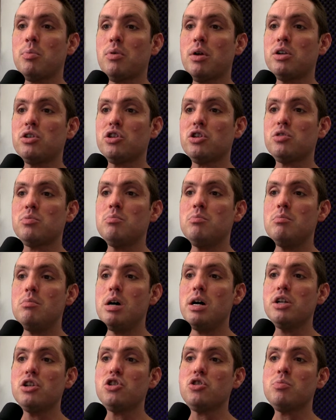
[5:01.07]
projects
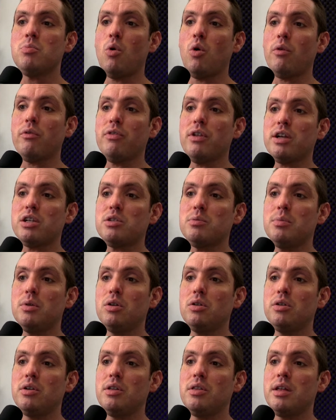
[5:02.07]
much more
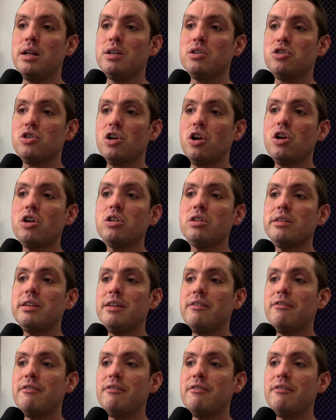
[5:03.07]
flexibility than is currently